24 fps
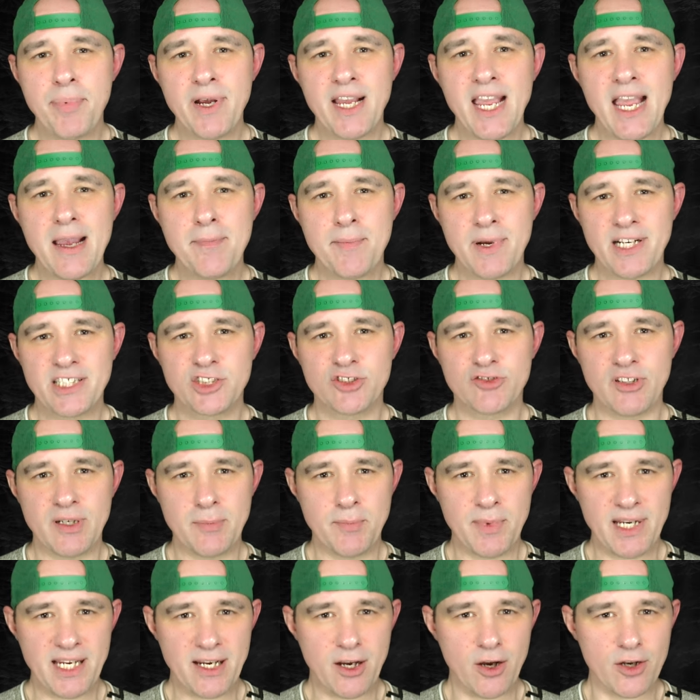became
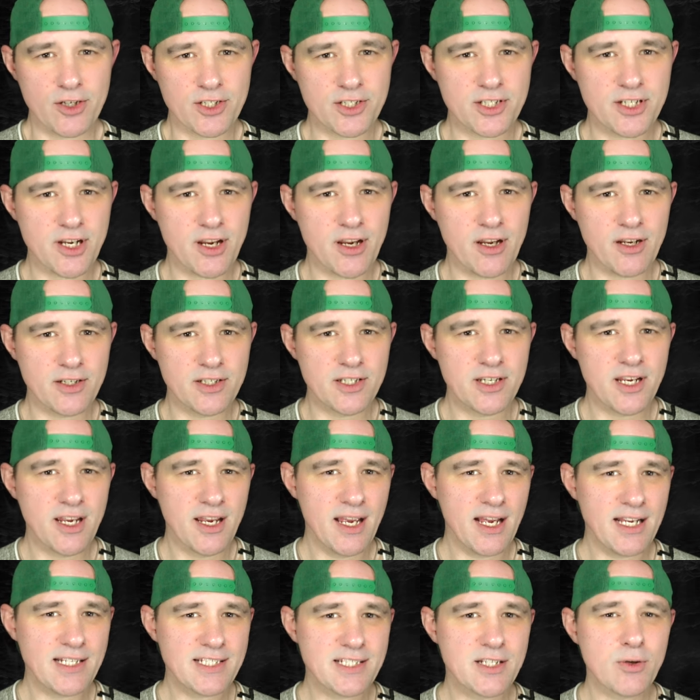extremely concerned
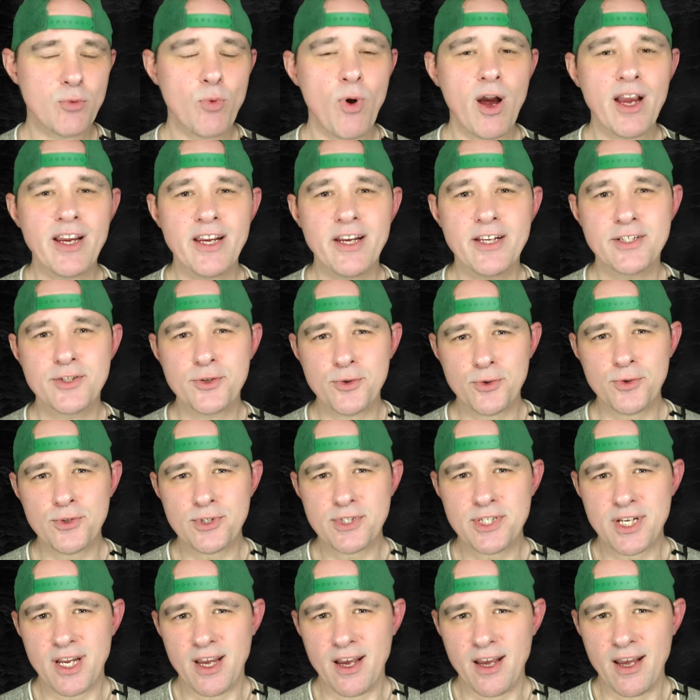as to why her
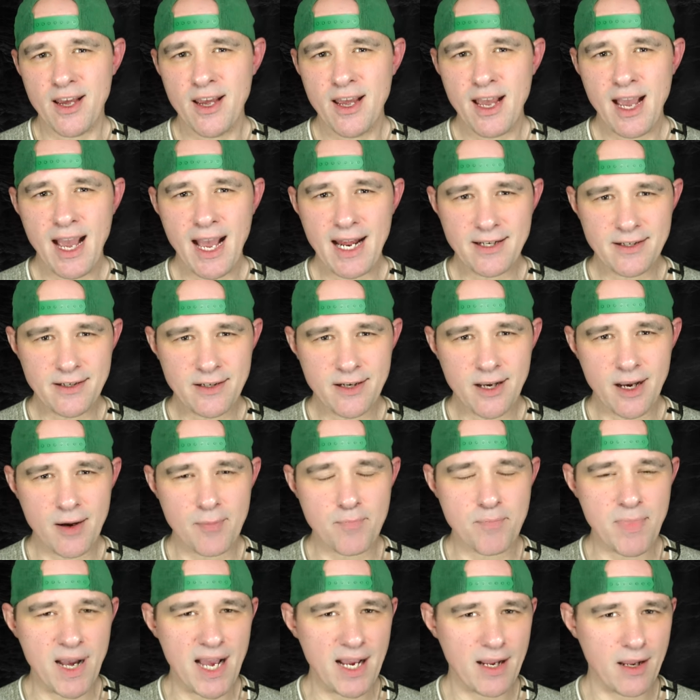daughter hadn't
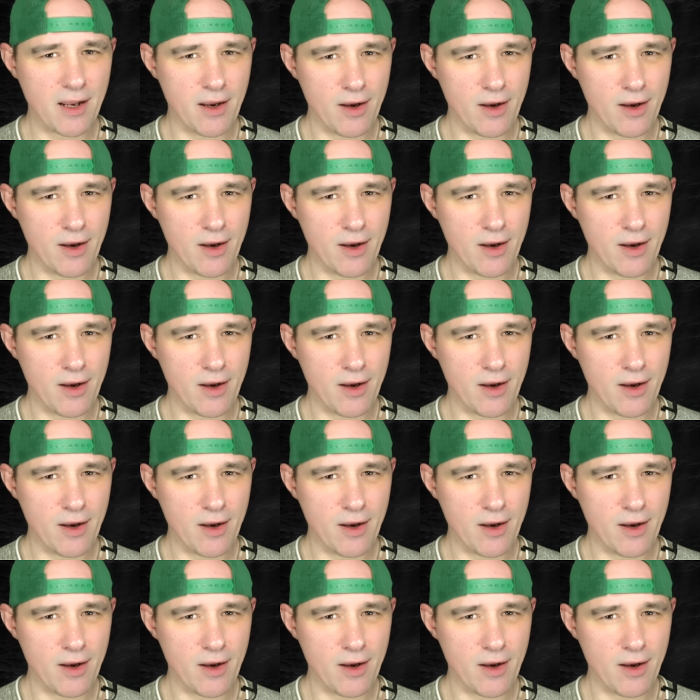come back